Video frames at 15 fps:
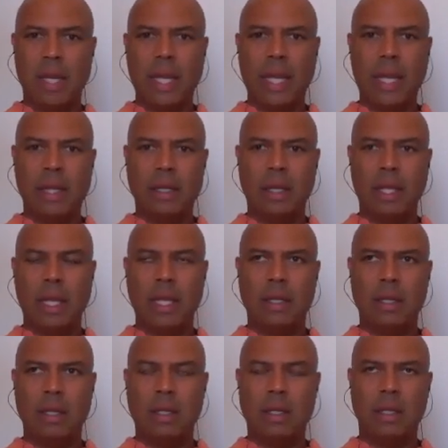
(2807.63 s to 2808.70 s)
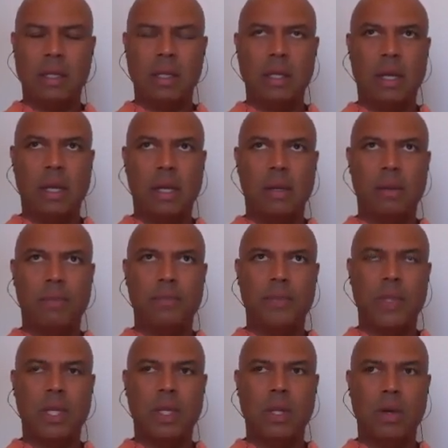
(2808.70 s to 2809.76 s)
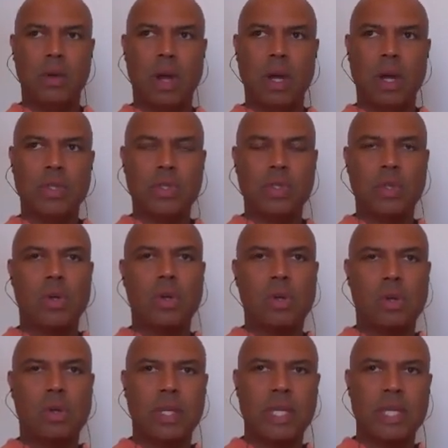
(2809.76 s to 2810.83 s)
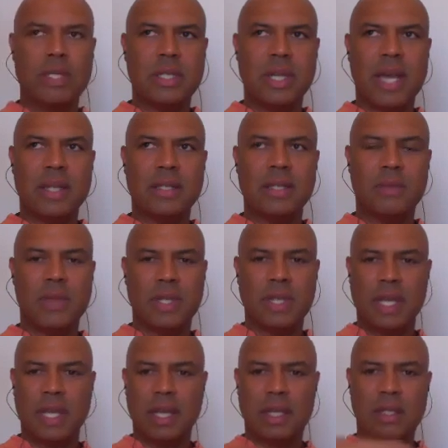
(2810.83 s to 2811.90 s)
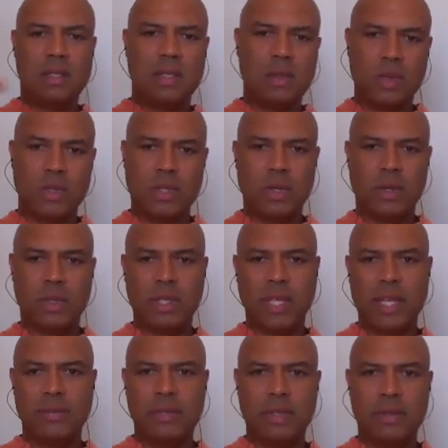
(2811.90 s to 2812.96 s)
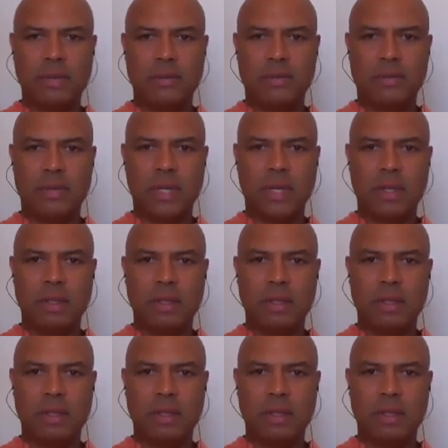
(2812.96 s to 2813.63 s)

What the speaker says: And you know, our soul is not something that gets to a certain level of